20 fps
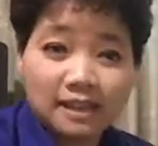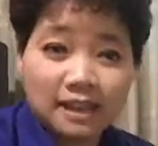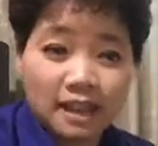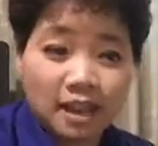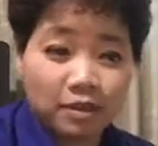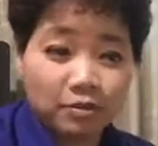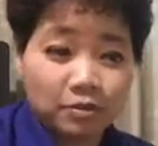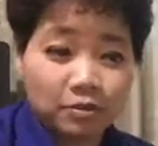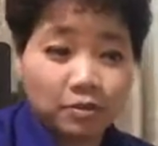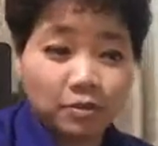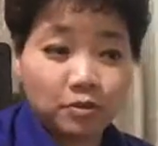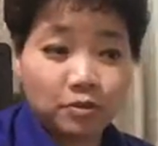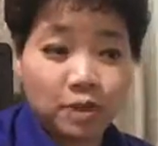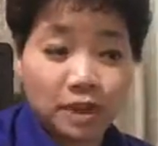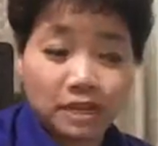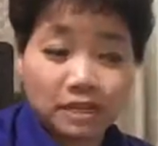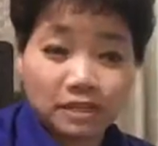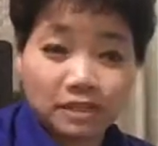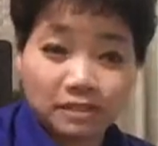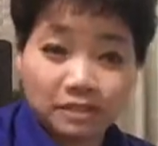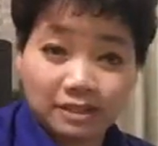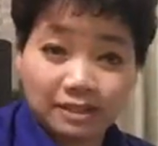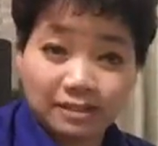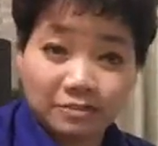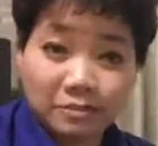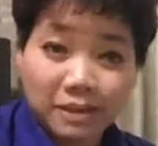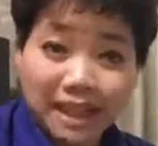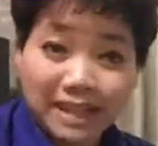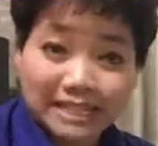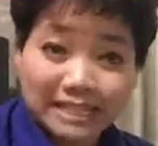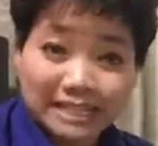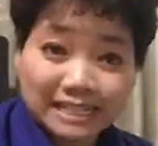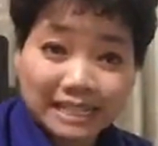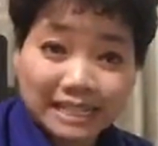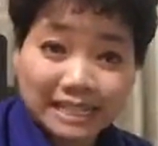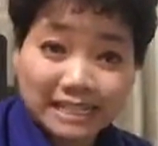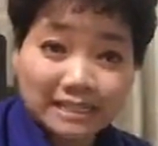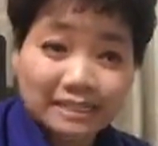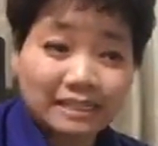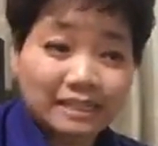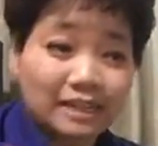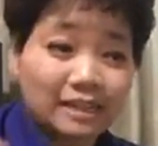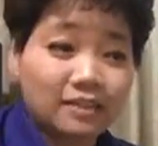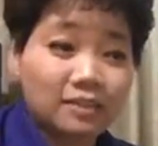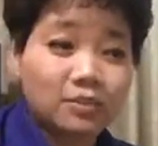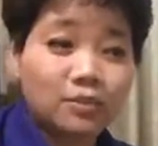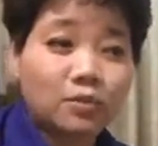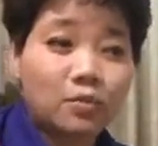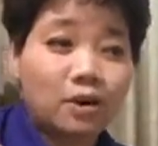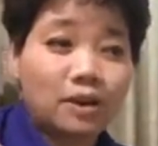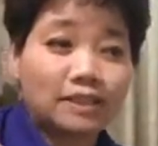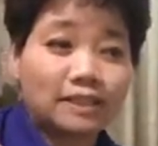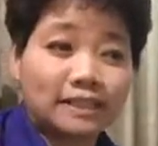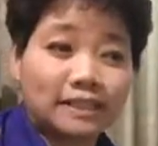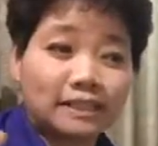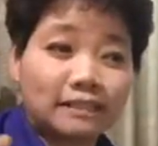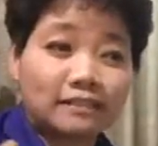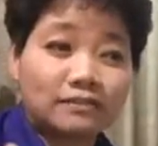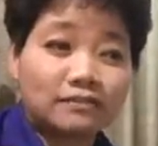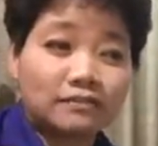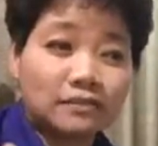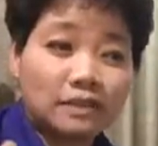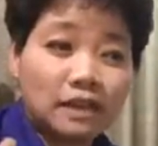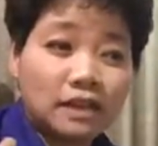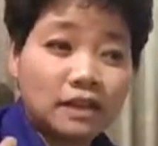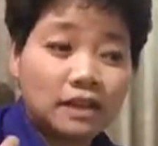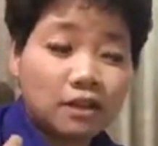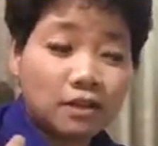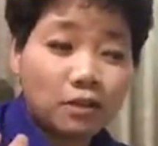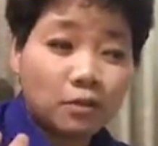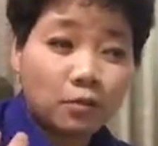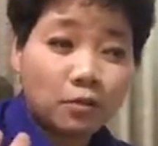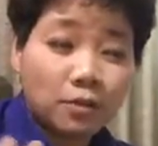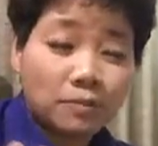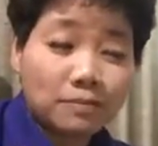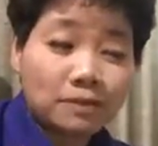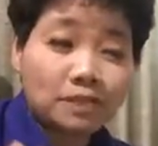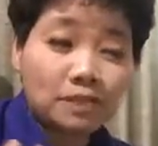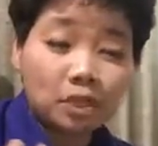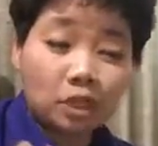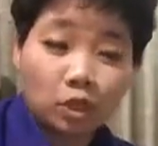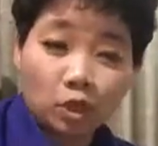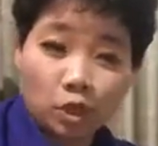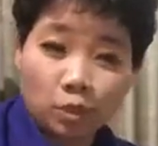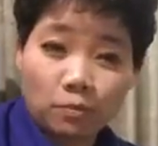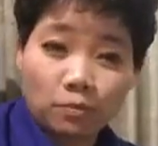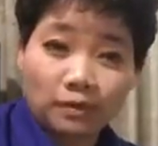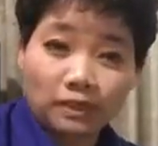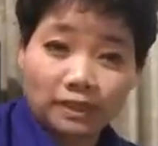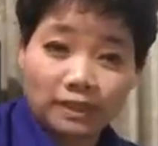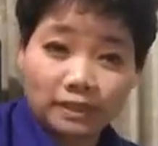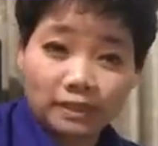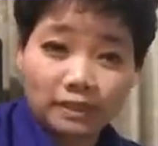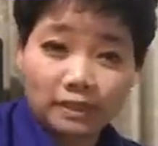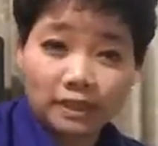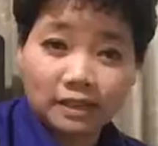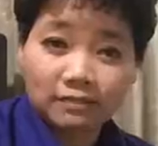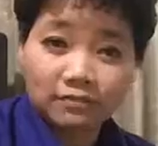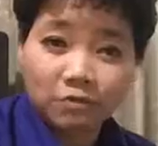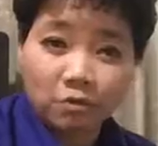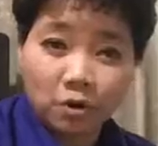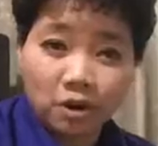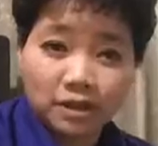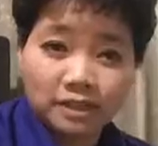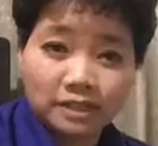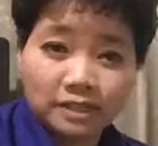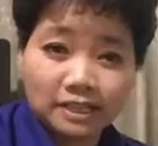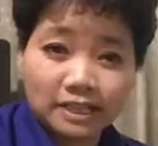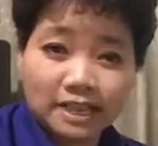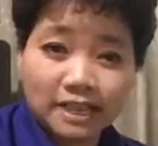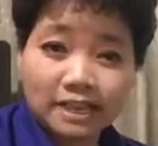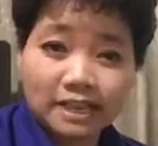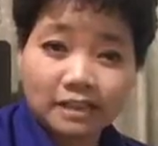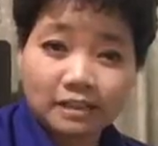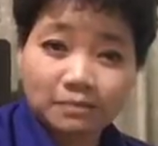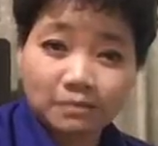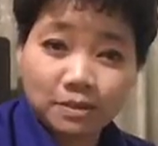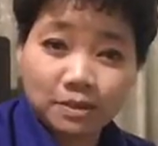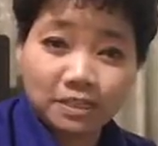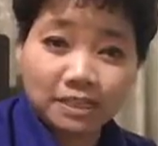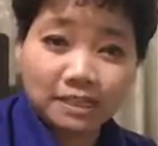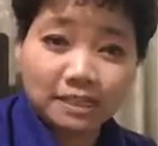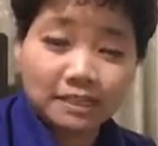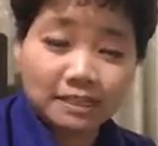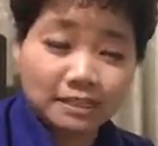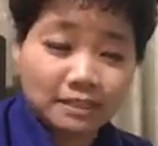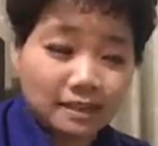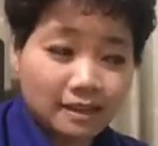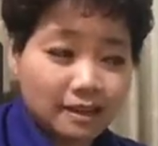how you created this magazine, and you want to give women globally a voice in business.